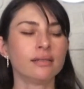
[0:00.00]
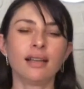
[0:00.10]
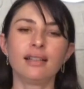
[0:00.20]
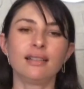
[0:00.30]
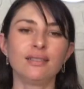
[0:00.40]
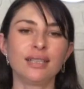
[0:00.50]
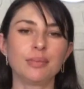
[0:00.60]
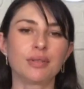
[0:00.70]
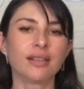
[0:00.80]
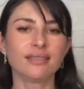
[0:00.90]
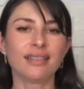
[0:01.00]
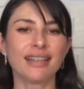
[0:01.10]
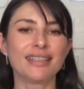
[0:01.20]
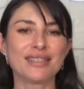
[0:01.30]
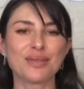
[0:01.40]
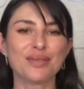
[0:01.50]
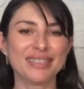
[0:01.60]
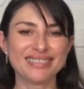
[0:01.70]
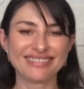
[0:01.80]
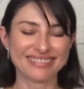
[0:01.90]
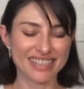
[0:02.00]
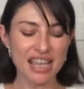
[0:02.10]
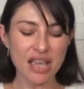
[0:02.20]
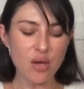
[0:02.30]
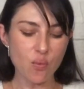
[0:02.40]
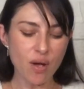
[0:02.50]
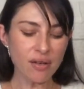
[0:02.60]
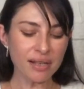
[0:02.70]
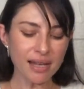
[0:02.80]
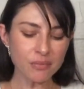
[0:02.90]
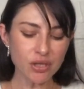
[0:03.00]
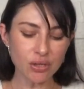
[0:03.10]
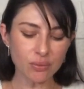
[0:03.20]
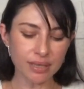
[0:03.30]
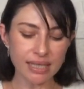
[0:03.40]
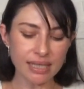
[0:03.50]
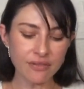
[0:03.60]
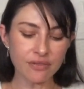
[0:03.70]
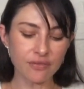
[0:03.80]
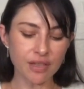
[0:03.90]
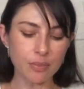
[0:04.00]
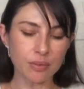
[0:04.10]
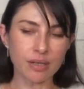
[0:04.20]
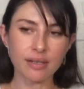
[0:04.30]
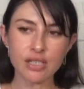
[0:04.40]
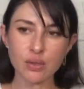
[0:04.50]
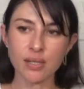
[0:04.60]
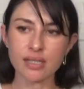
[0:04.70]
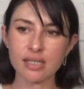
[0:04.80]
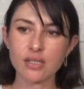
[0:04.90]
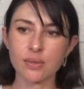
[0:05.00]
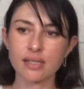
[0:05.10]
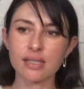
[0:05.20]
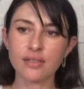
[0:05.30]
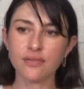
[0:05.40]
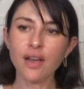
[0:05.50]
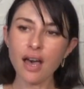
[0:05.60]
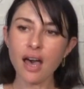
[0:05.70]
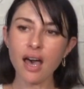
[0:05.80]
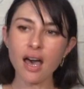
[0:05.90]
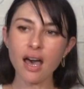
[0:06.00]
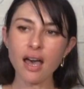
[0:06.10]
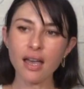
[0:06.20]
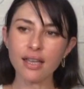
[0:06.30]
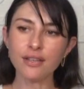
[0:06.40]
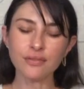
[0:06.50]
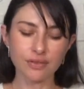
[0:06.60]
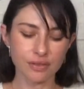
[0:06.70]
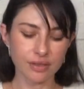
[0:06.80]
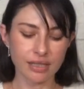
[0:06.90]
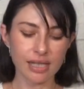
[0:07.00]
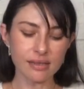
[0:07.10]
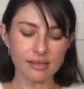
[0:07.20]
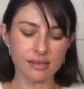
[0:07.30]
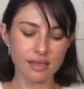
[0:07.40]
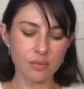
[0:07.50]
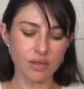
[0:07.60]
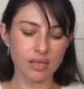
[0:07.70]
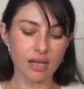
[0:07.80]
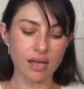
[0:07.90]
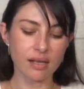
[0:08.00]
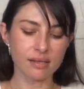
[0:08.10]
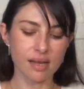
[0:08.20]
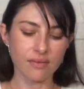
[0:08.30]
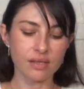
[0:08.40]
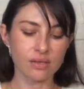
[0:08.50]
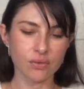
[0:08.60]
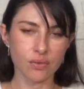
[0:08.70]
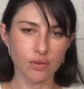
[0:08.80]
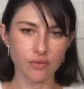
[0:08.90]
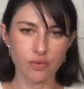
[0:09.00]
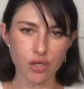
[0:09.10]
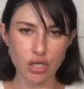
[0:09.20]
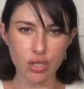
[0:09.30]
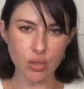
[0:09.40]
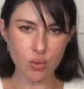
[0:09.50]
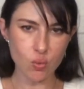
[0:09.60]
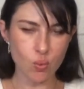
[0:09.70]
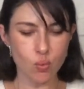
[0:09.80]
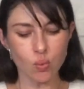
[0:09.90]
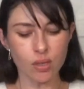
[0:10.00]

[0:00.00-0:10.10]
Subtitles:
Hello, Libra. How you doing? Welcome to your reading for February 2025. Let's see what the cards have in store for you.